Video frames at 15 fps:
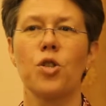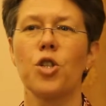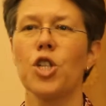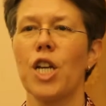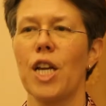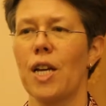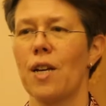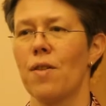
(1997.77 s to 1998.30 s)

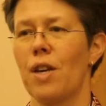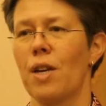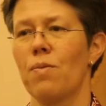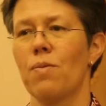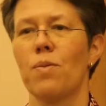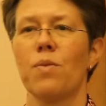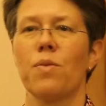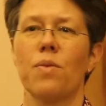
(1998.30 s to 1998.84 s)
share
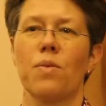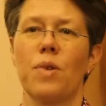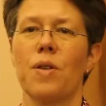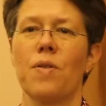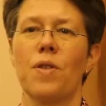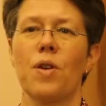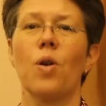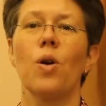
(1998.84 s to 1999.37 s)
them
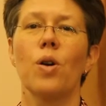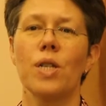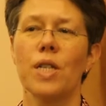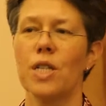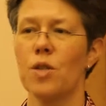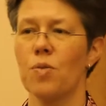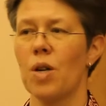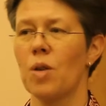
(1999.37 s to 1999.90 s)
with the audience.